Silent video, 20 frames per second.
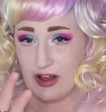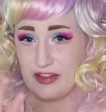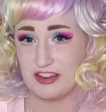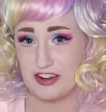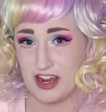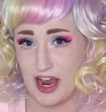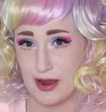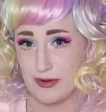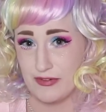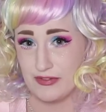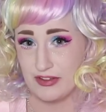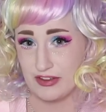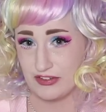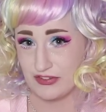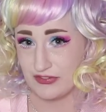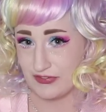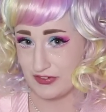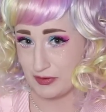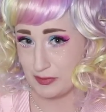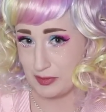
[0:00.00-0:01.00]
at the time of
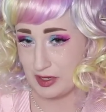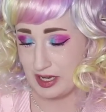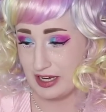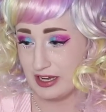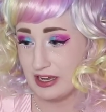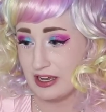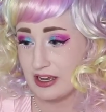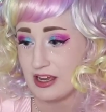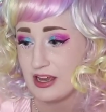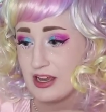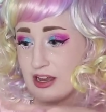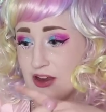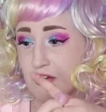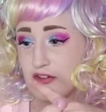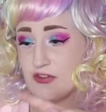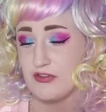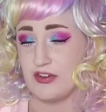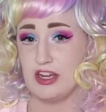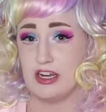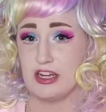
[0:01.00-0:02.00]
this filming,
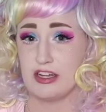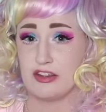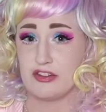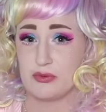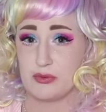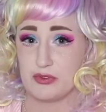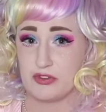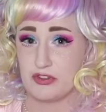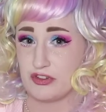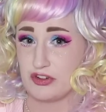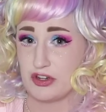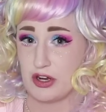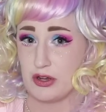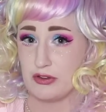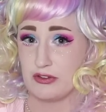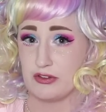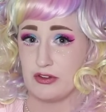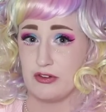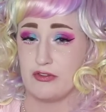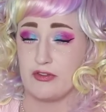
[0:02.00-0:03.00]
Venus was
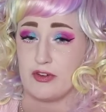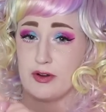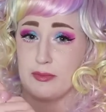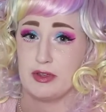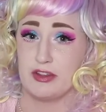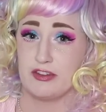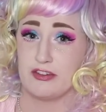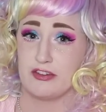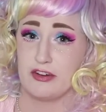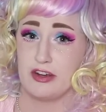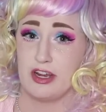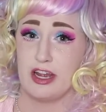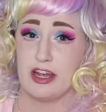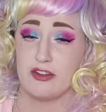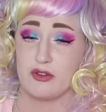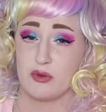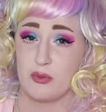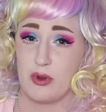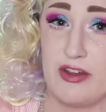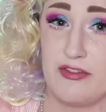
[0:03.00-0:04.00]
chosen for Mr.
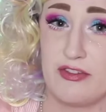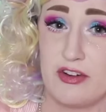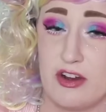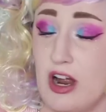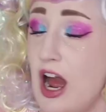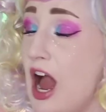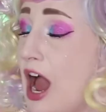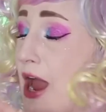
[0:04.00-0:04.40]
Yan's wife, con-